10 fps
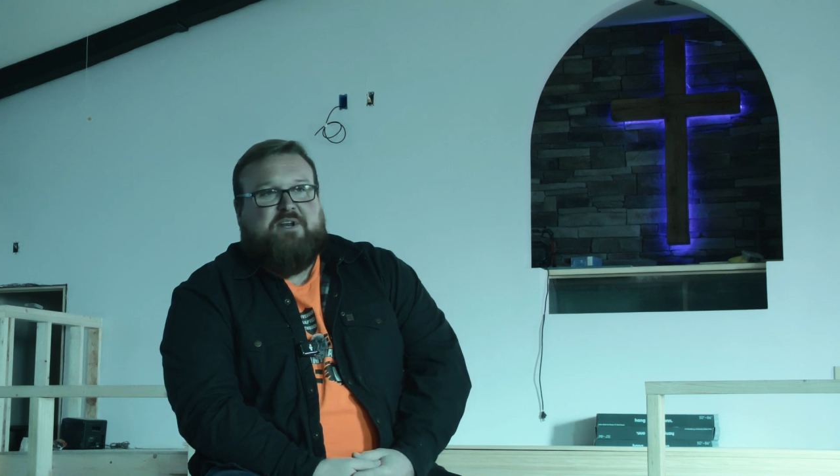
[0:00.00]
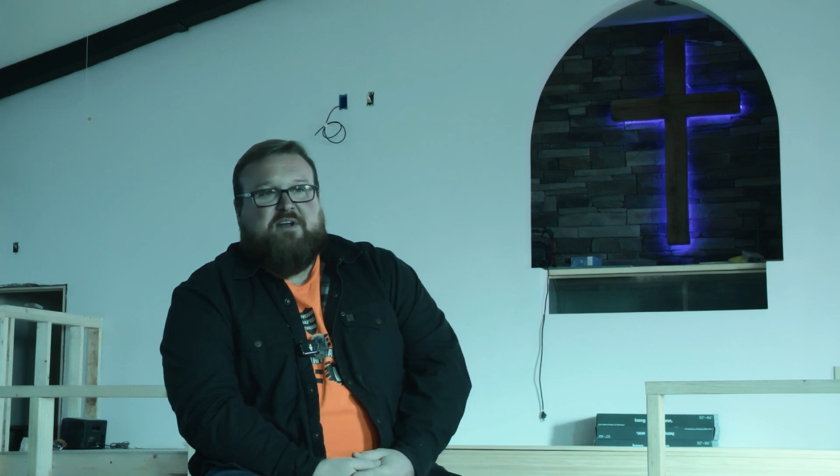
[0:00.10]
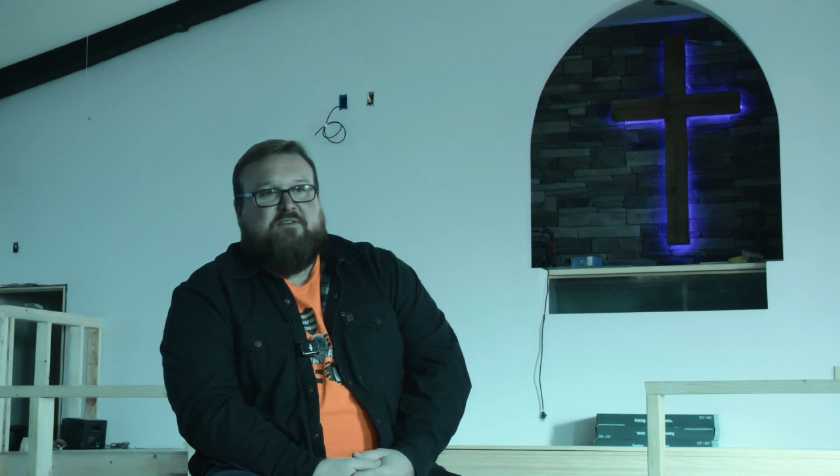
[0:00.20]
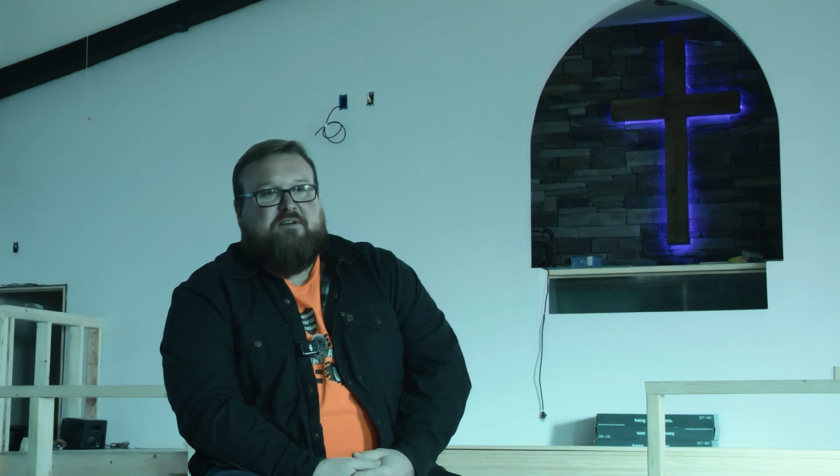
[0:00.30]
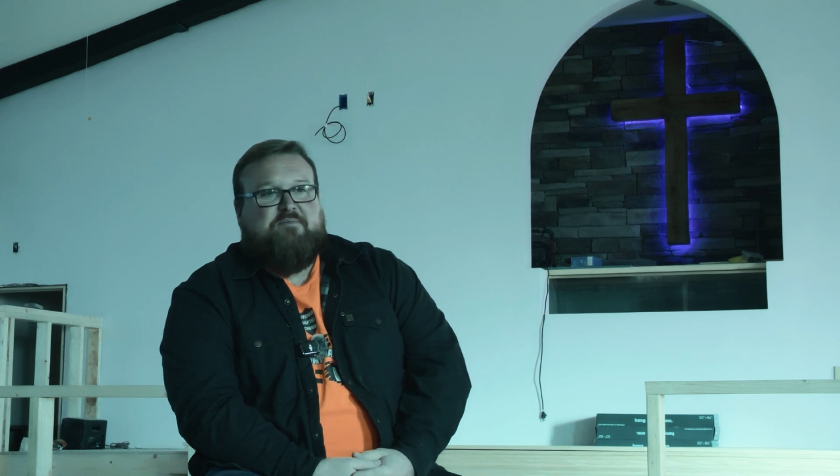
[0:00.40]
You're
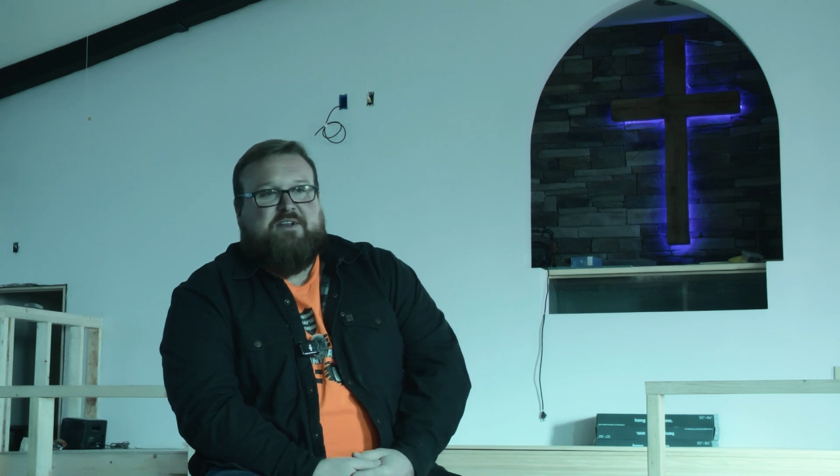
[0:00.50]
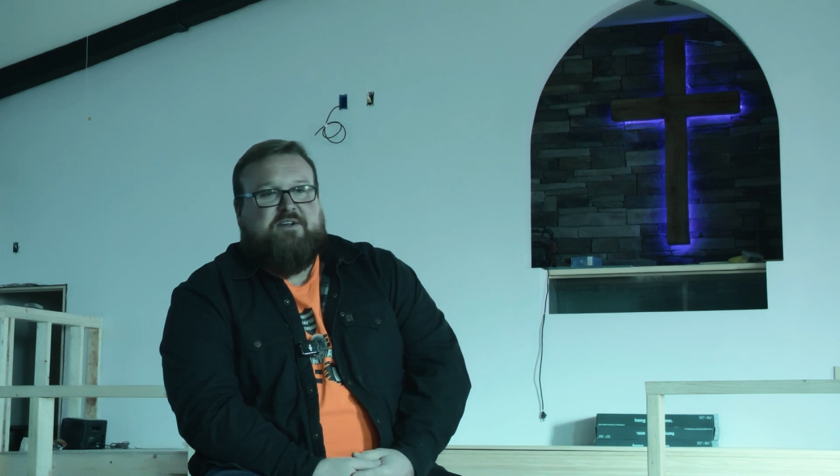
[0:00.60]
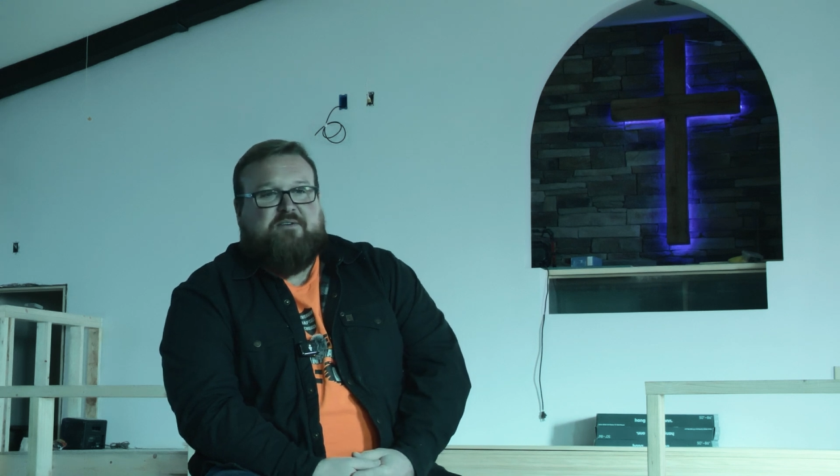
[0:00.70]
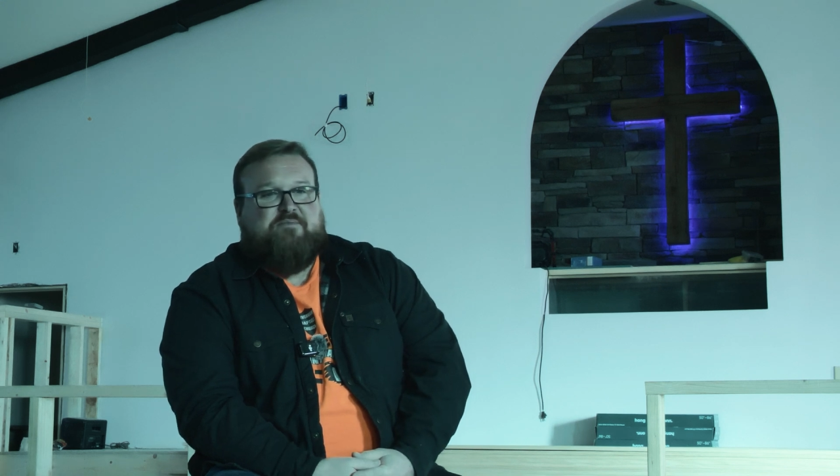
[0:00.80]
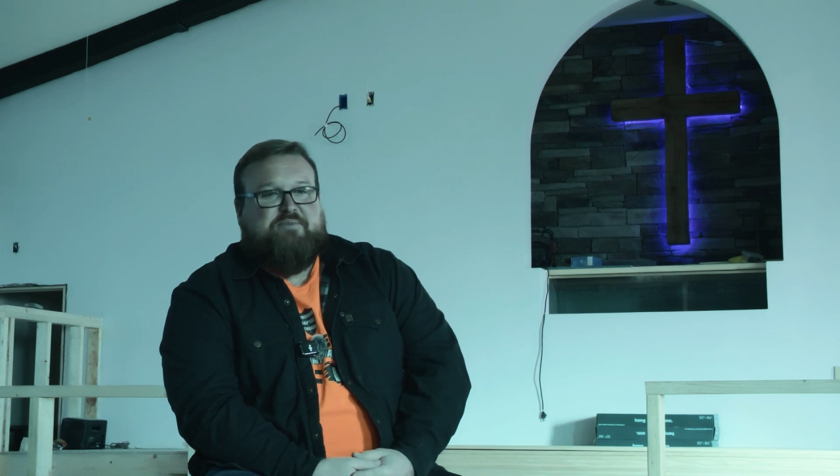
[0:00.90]
going
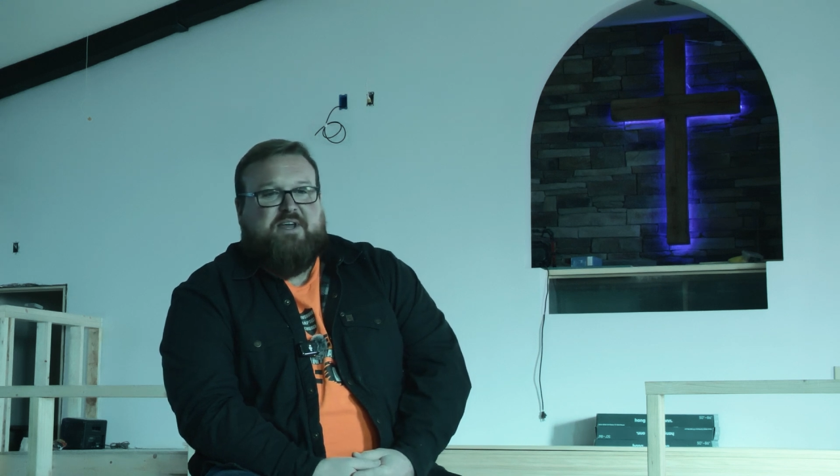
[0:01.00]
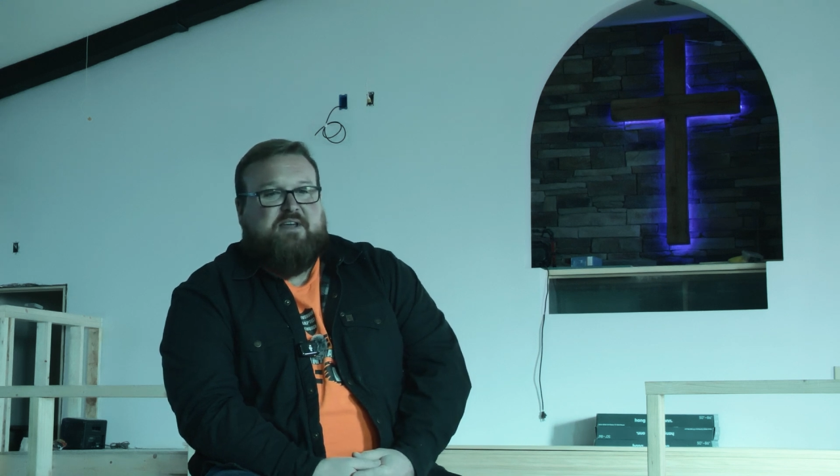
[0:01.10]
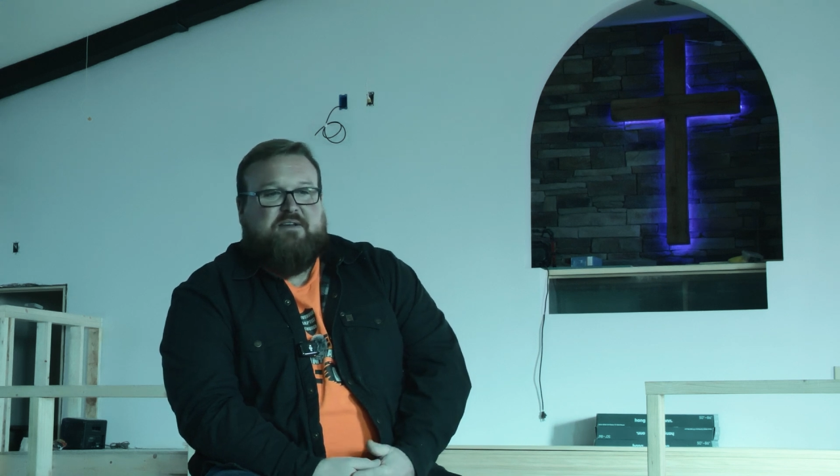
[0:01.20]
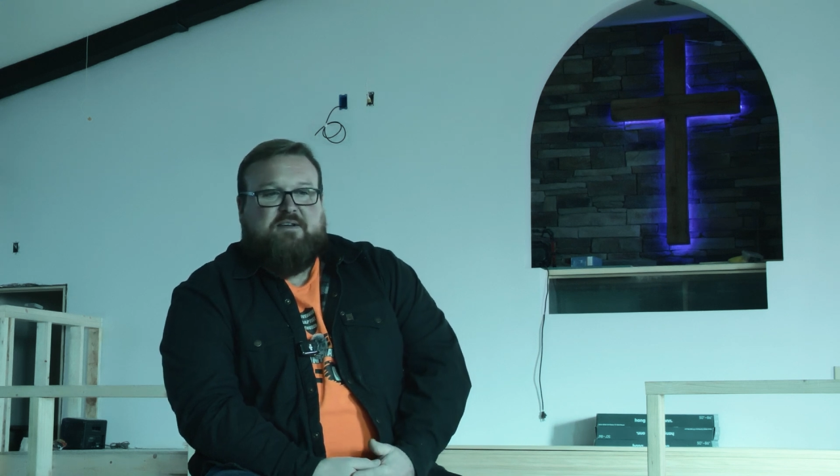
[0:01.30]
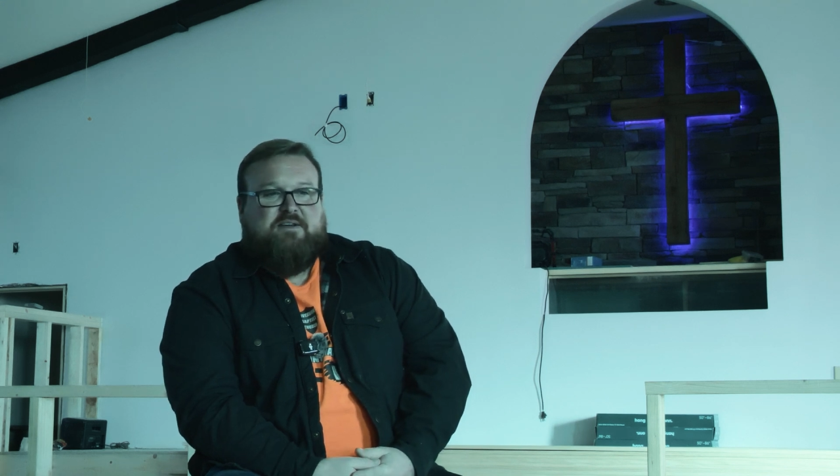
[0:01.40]
to
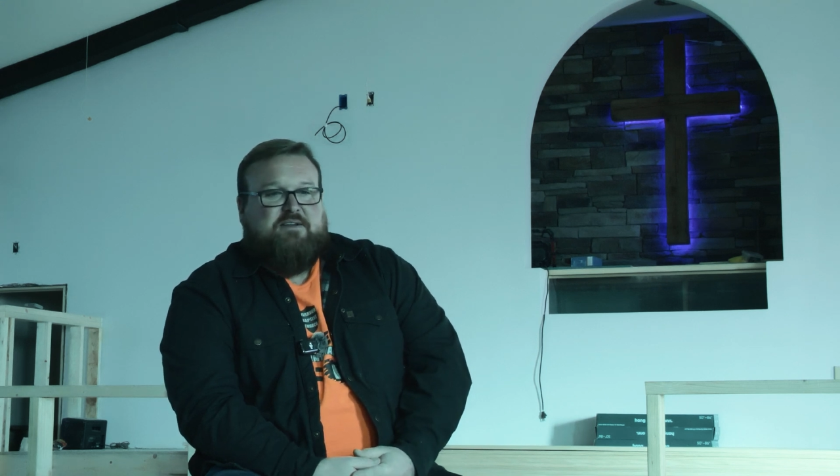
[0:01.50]
pay